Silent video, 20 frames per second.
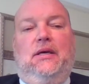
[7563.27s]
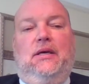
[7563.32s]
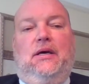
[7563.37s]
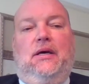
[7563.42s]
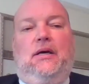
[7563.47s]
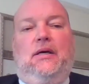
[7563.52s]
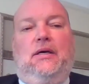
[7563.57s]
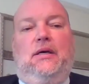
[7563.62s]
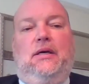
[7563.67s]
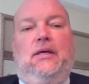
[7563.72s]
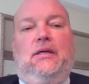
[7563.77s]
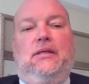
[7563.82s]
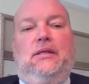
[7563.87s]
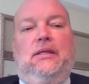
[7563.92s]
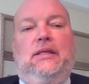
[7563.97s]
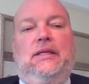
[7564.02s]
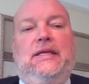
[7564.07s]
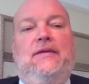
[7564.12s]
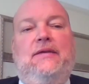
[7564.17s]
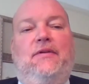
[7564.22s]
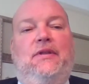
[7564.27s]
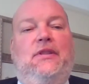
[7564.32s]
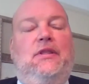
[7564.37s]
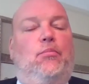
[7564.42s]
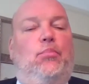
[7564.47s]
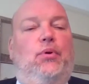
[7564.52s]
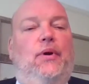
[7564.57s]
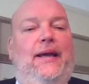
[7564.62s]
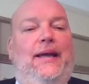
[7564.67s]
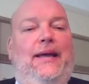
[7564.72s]
Leaving the
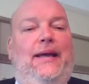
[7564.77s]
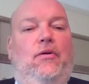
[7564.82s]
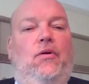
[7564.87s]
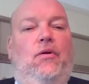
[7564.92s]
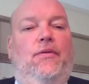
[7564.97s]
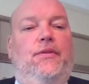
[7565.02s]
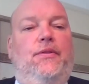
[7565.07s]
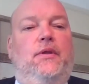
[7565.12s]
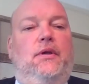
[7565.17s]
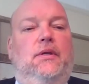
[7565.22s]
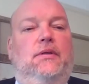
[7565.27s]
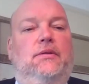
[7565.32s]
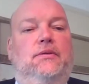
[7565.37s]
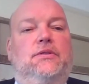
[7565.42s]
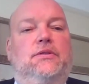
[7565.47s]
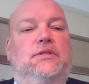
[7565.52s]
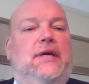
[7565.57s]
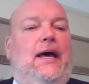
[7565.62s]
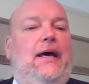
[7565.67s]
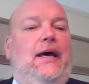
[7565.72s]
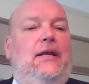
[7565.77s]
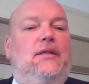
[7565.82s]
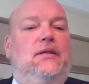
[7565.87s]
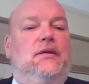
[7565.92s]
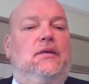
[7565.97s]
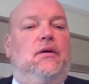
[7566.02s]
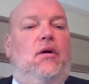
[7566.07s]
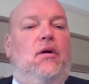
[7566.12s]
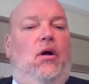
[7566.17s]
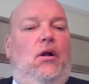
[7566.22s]
bread on the side of
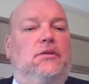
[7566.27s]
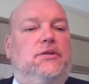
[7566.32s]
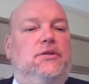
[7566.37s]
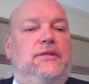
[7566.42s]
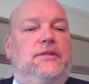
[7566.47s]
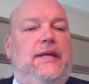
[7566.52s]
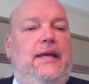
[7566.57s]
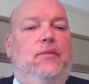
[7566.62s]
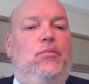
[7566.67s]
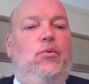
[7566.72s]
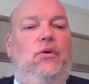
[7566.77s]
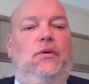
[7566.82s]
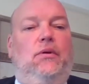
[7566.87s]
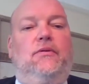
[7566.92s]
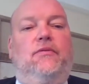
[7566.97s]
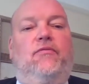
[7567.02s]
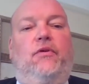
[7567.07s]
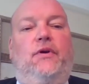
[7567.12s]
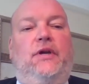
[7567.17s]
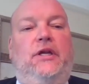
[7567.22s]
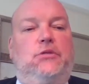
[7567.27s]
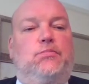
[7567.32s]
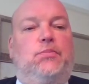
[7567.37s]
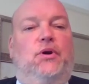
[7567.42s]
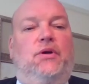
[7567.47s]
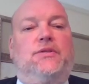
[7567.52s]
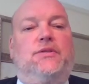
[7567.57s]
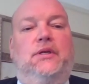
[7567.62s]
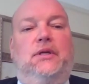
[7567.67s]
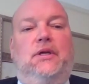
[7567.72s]
the altar table for each
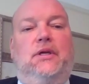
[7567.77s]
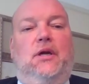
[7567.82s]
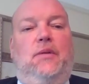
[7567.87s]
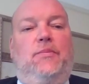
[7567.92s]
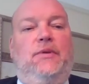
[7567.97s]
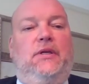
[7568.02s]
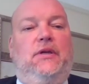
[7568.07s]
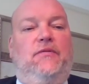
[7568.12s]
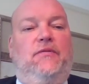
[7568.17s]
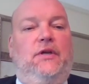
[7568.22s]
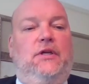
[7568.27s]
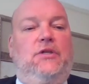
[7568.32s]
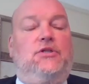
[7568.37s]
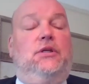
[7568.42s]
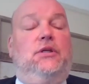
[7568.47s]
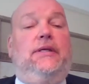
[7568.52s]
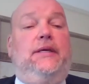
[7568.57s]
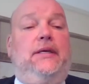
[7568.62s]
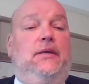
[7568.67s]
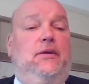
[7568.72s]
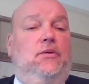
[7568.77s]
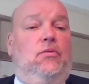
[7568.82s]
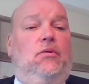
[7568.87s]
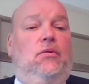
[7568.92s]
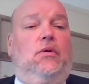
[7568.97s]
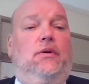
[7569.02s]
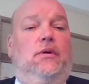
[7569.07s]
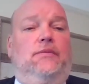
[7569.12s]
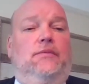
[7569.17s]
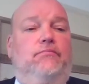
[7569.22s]
person to come individually
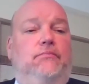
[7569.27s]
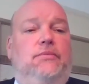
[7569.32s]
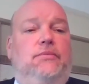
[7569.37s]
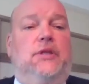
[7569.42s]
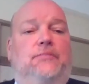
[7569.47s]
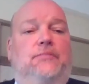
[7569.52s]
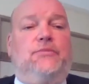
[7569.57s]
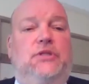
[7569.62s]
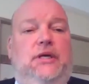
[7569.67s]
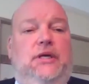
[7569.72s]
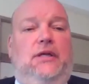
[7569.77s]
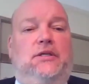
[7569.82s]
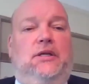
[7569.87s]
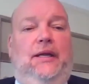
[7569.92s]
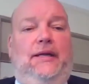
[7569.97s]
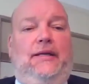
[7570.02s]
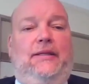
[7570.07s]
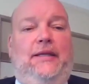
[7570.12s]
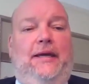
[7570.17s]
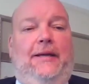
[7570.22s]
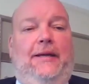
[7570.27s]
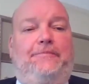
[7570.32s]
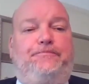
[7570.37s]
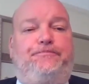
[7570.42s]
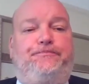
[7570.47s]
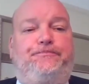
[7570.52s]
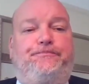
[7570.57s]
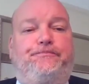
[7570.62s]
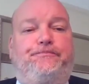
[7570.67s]
or some such like that.